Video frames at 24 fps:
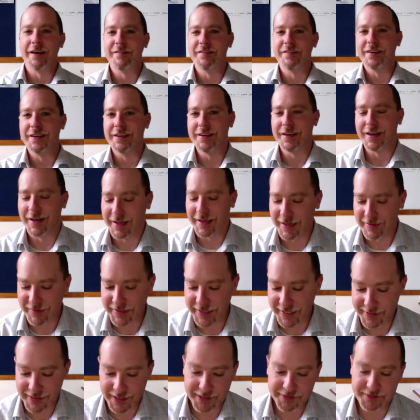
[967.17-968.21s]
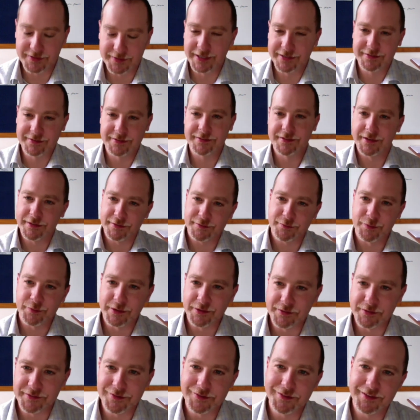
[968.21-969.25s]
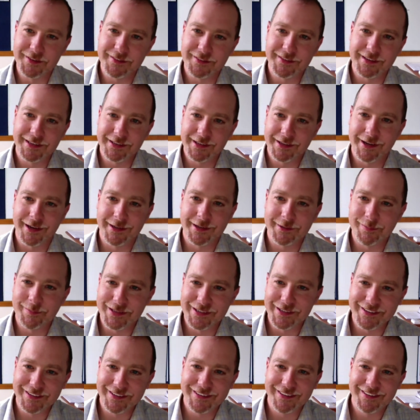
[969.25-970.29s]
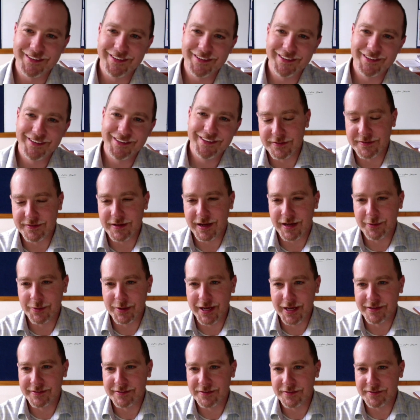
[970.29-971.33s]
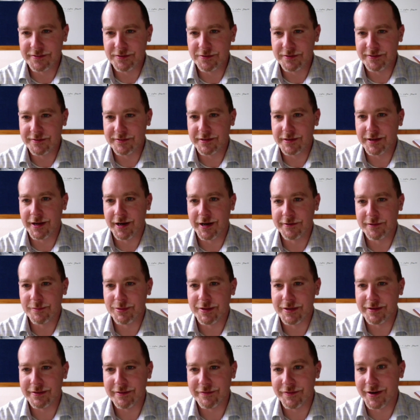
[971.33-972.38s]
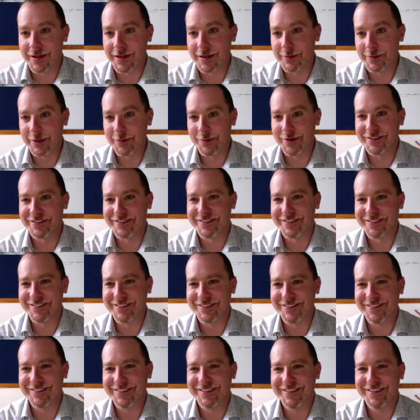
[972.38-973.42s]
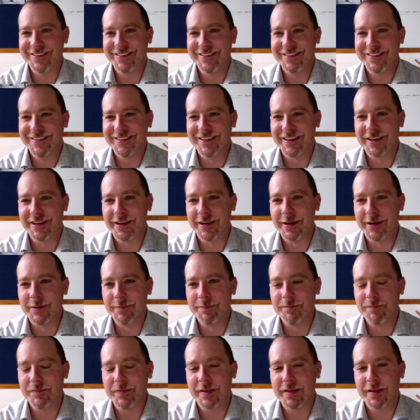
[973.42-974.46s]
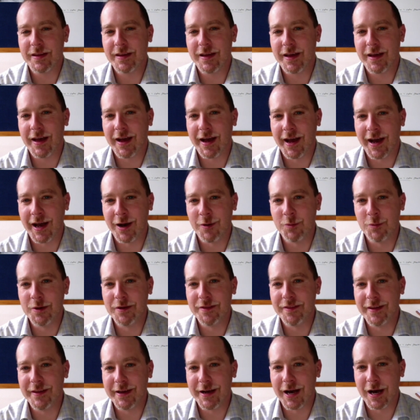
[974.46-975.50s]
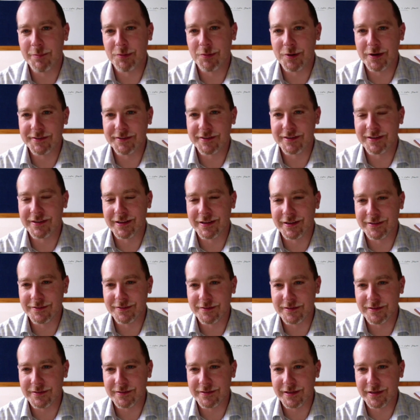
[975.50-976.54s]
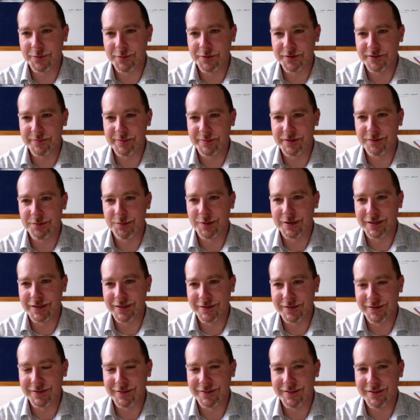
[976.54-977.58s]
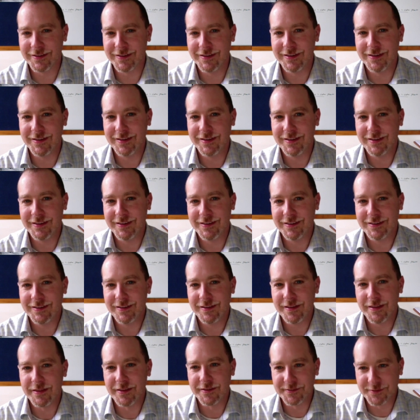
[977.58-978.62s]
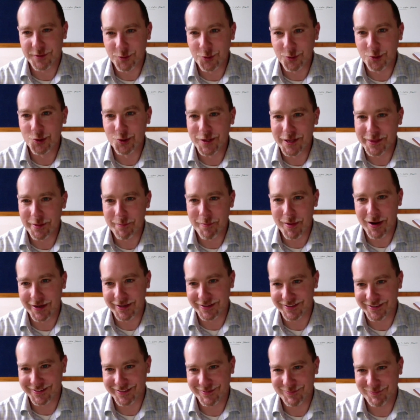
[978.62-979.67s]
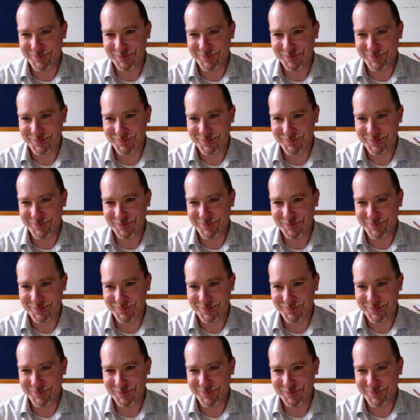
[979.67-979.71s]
I have an intellectual exercise for your students then to contemplate. I would ask your students to contemplate the following question. How would they operationalize or distinguish between the soul and the mind?